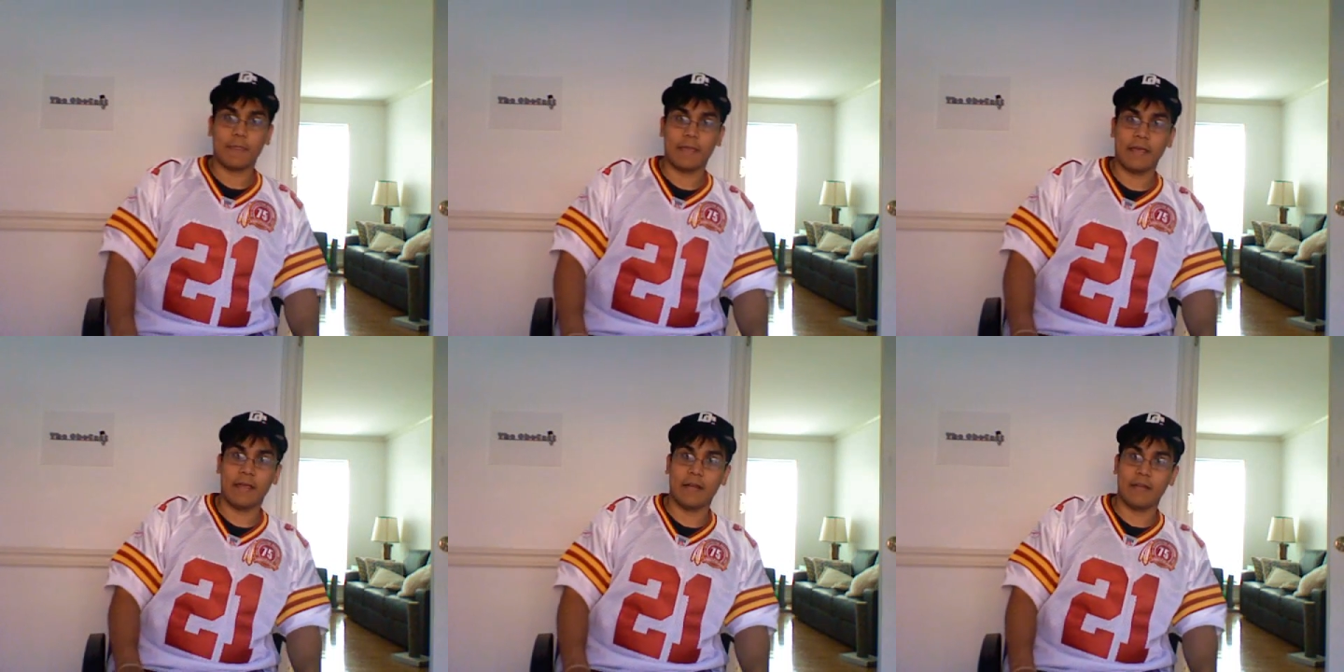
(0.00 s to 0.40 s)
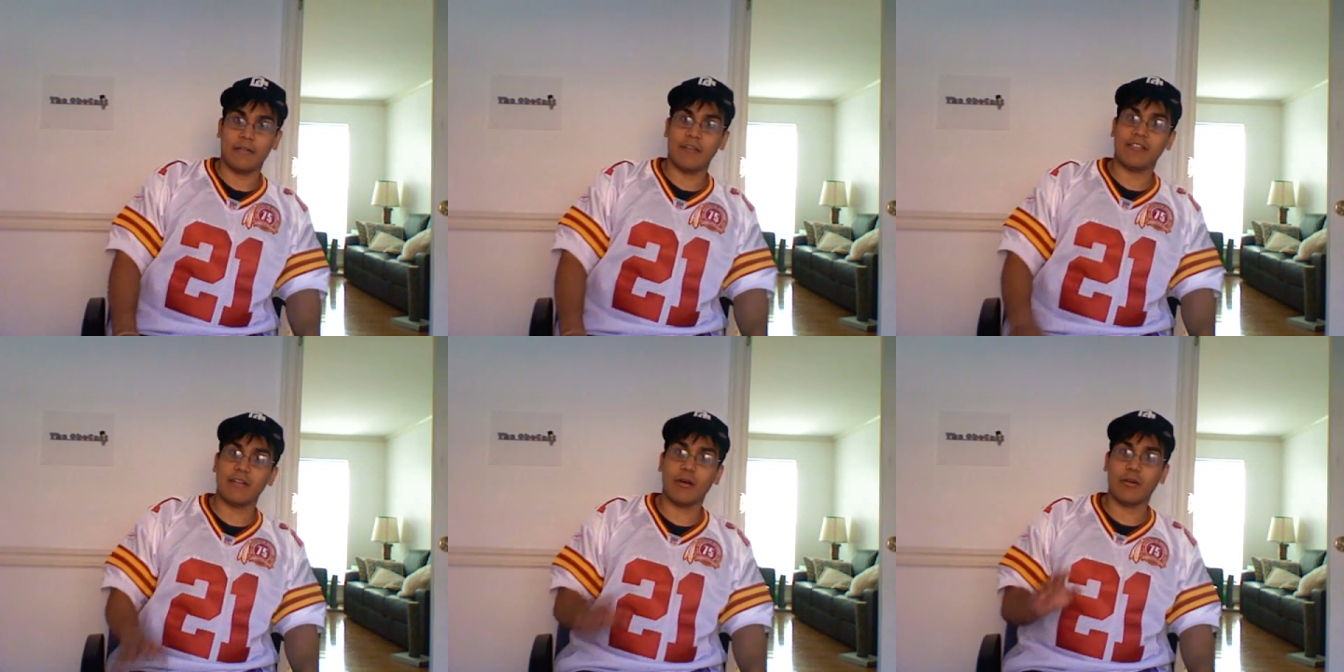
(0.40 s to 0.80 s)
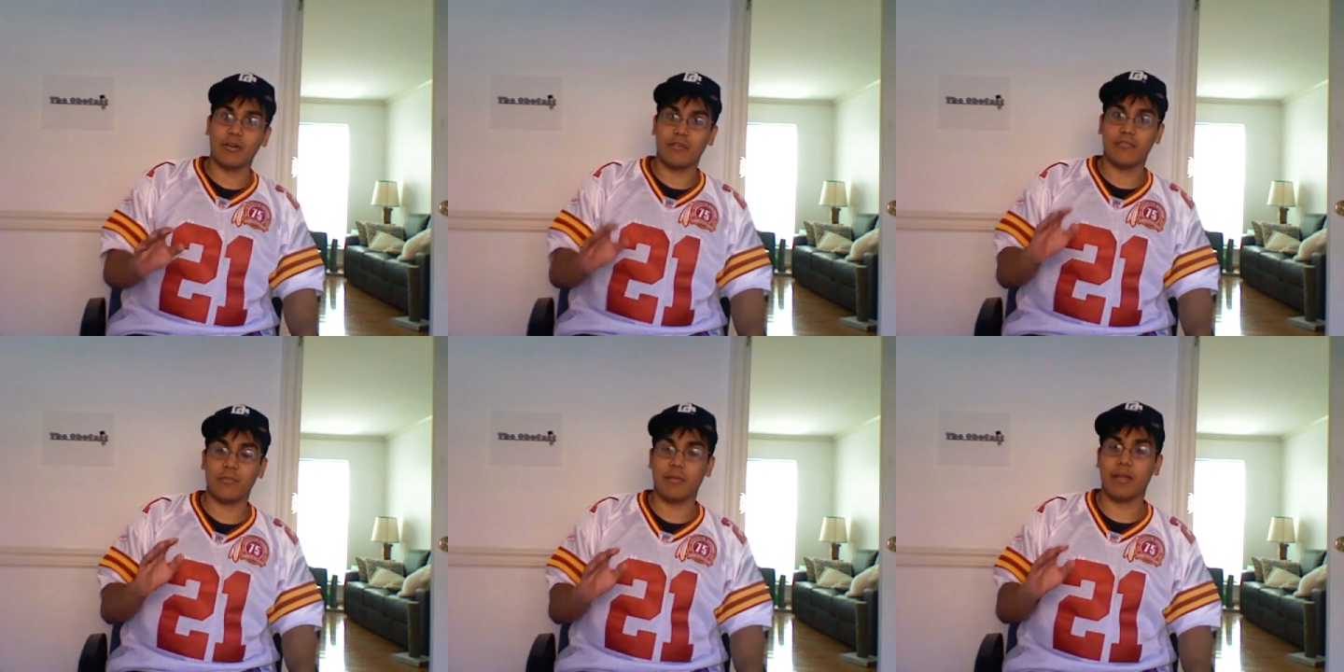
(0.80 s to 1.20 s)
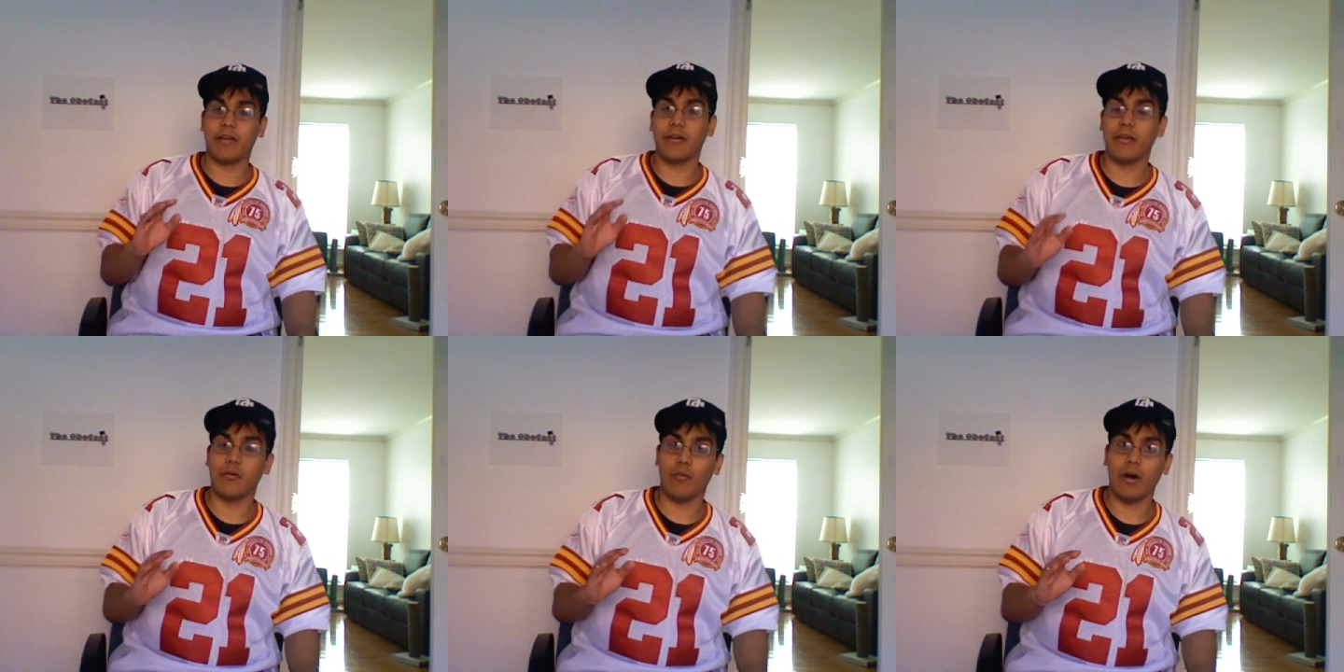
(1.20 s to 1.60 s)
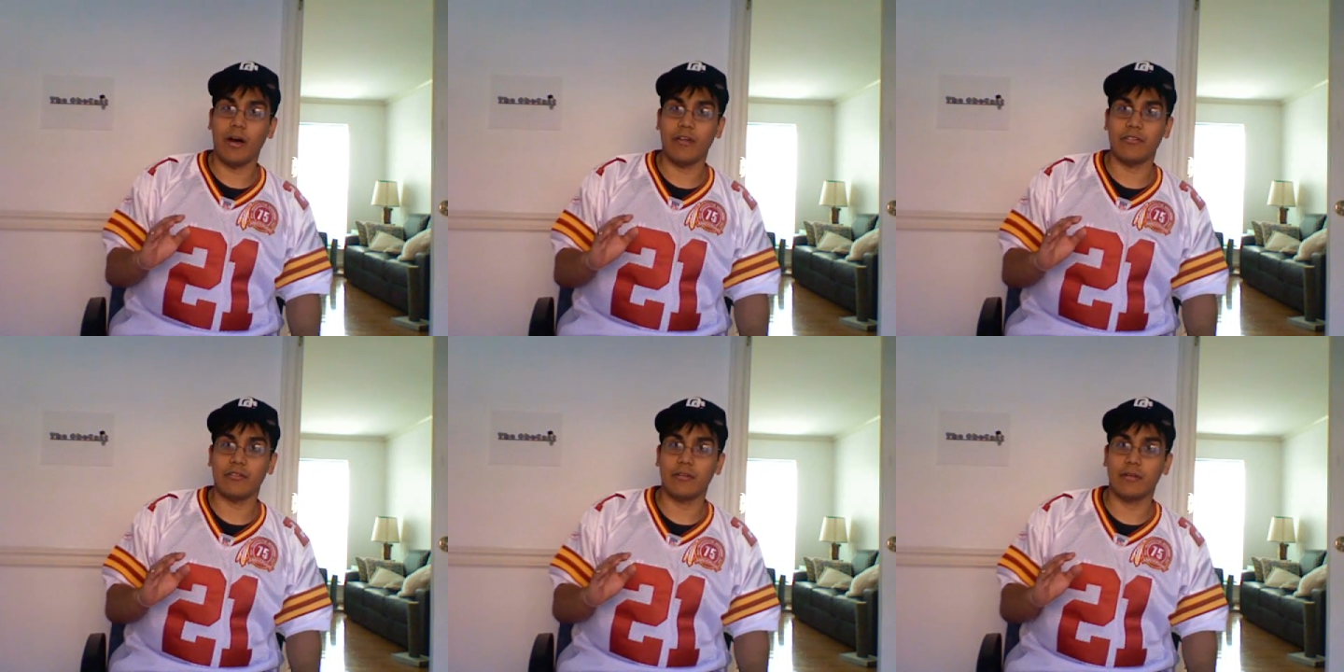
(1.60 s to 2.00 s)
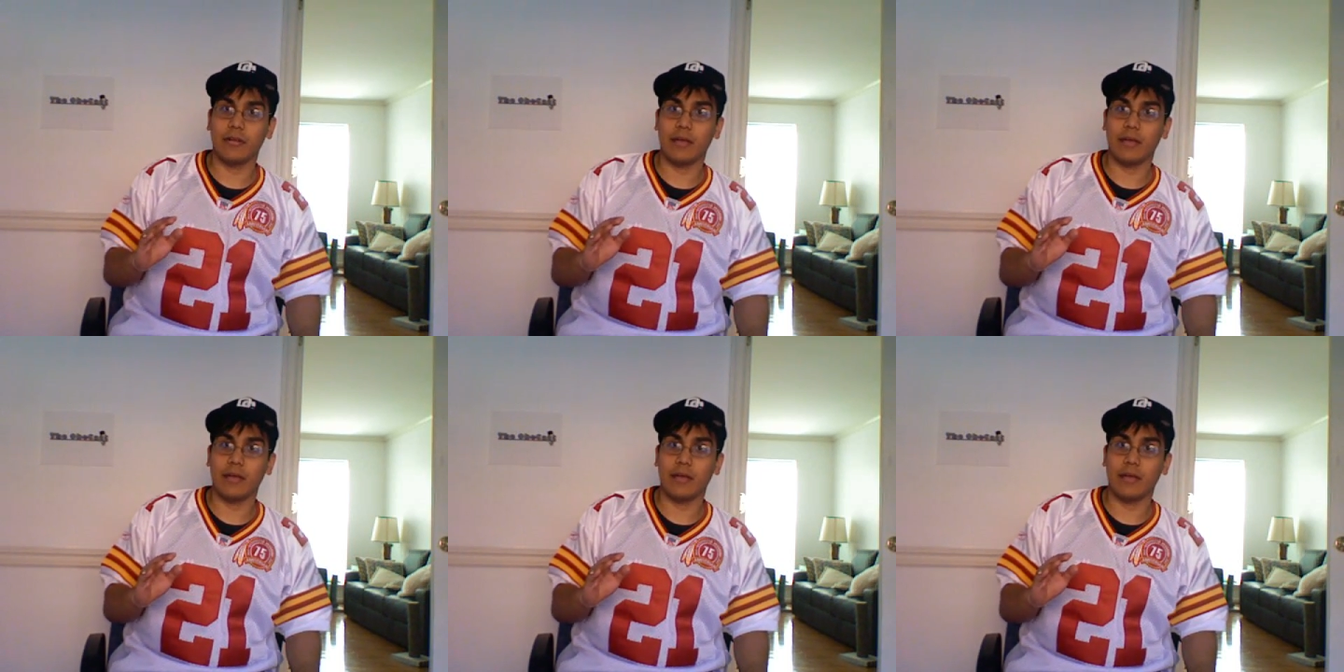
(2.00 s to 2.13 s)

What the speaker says: And that's how good of a player he was.